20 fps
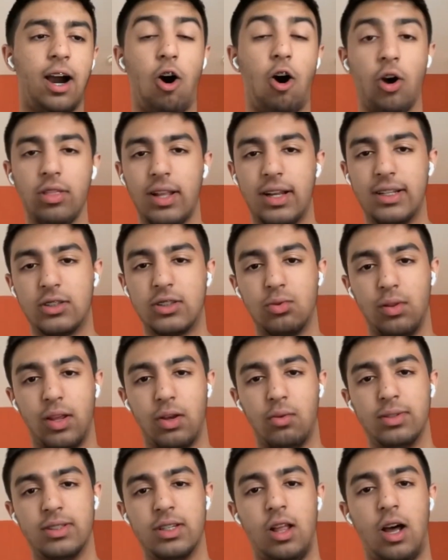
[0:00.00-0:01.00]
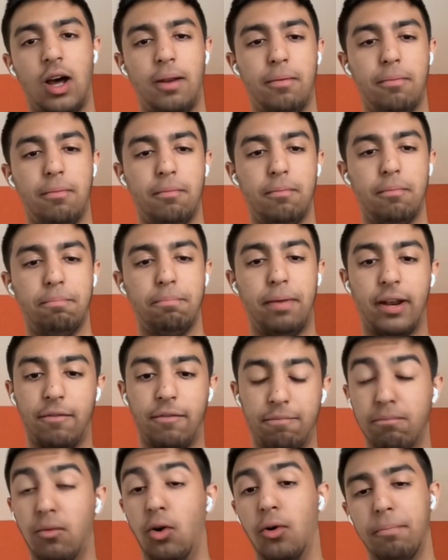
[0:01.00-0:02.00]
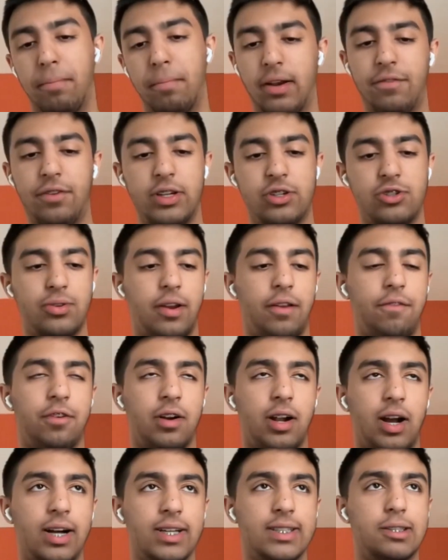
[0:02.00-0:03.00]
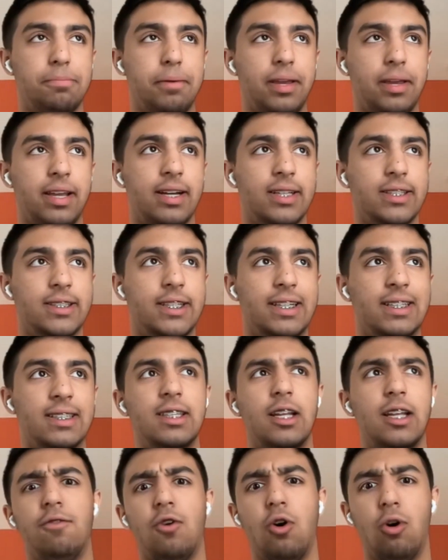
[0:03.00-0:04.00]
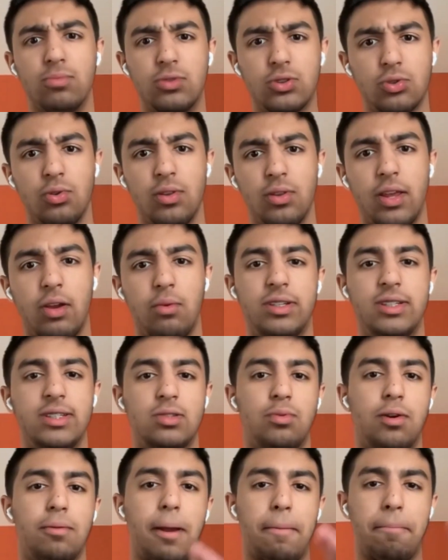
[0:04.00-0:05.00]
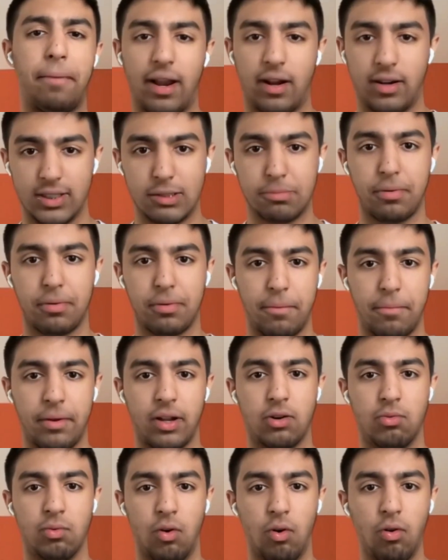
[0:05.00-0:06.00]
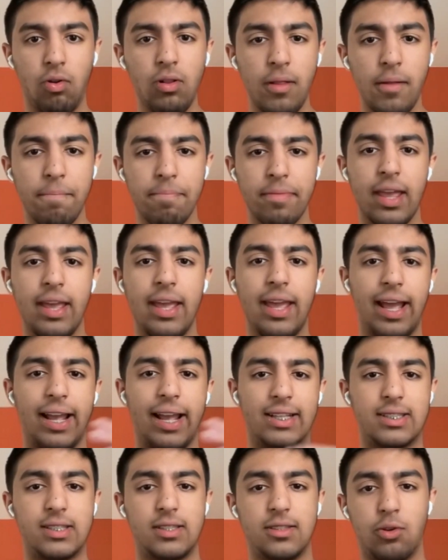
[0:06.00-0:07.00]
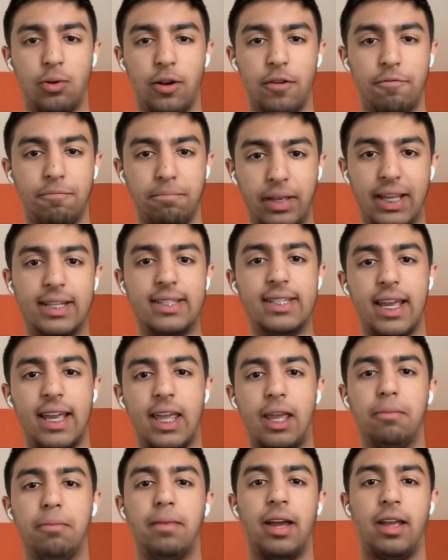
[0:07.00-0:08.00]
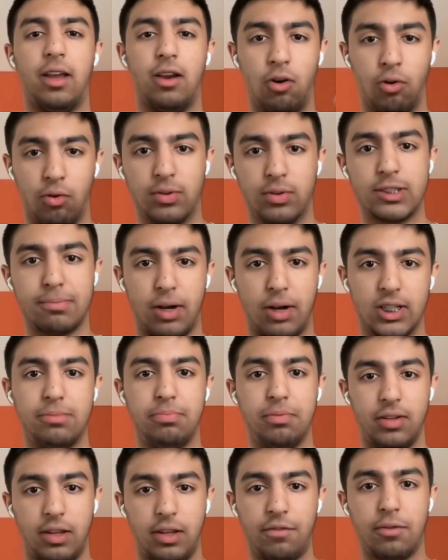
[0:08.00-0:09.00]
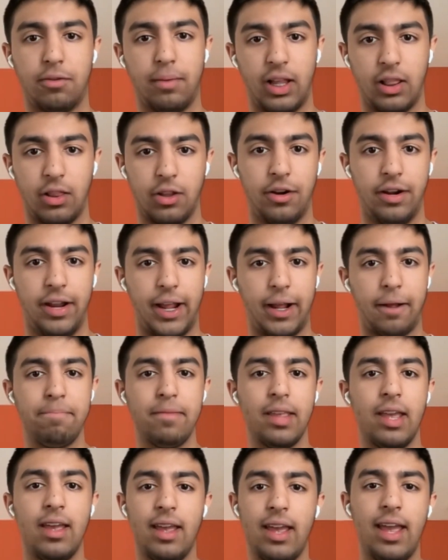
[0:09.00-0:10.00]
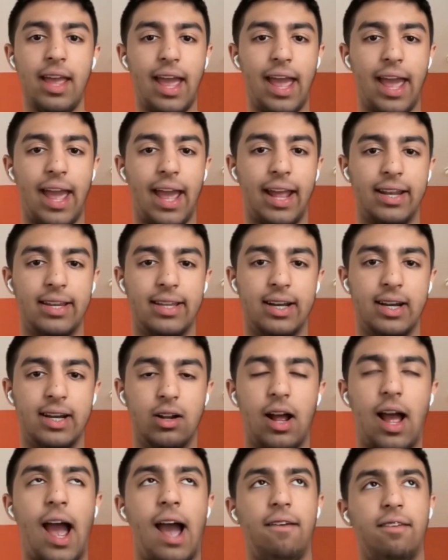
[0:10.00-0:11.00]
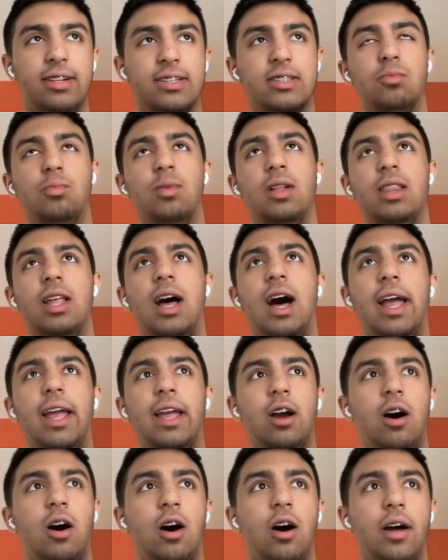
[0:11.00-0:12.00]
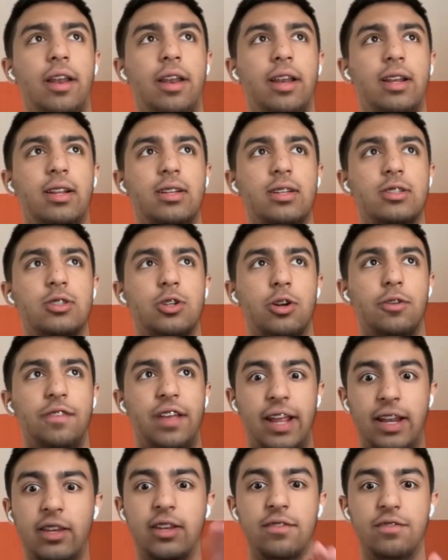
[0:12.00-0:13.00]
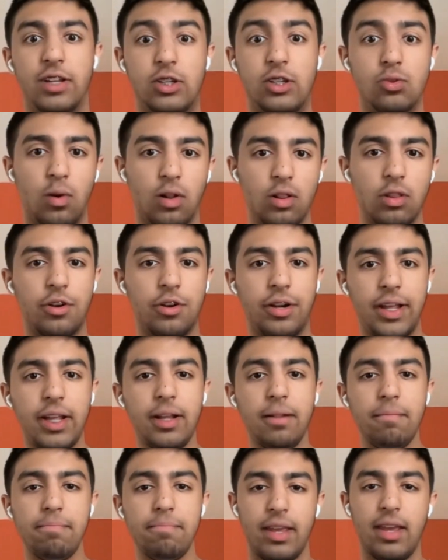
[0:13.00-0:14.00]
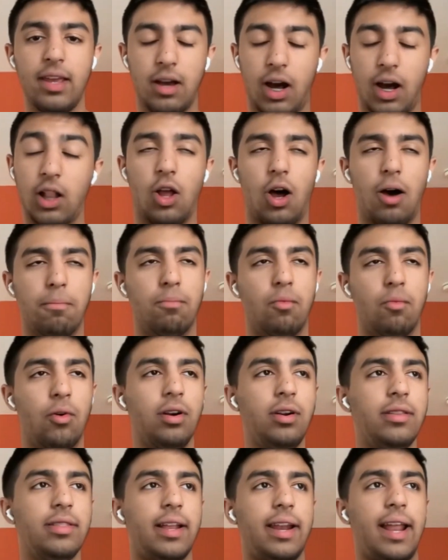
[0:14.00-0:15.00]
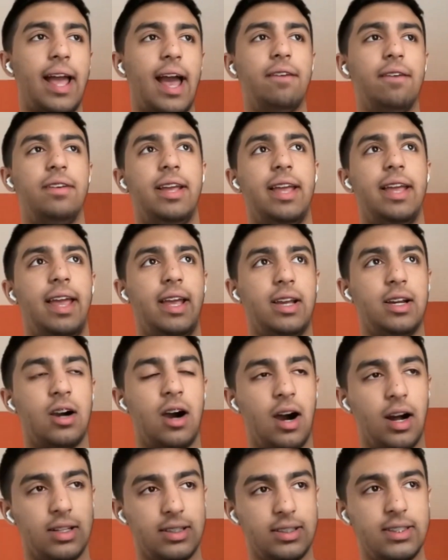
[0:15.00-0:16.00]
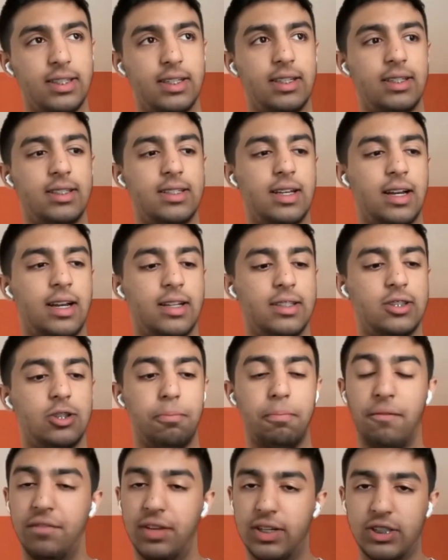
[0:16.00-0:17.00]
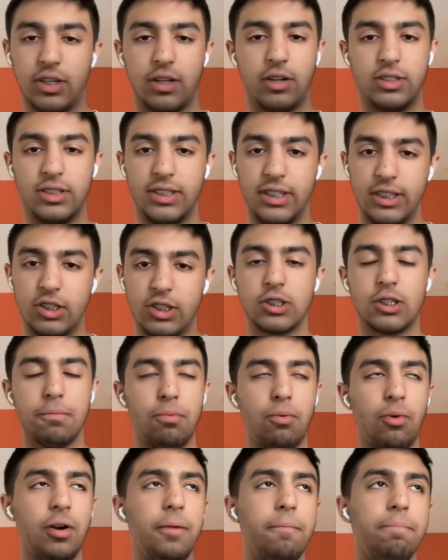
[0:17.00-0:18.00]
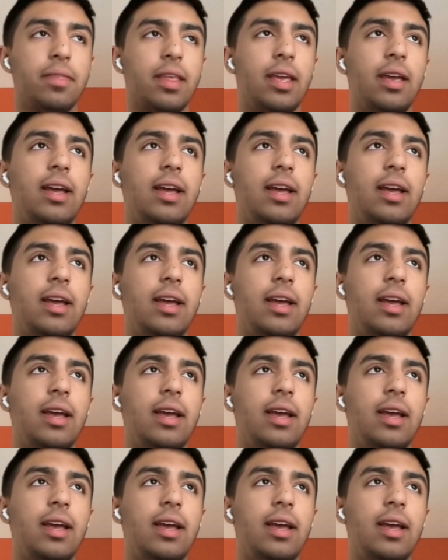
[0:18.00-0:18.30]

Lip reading: online schooling was a lot more beneficiary for us because instead of homeschooling, which is where my parents play a bigger role, it's sort of me taking my own responsibility for my learning and having to rely on sort of individual learning a lot more than having a constant supervision or teacher support.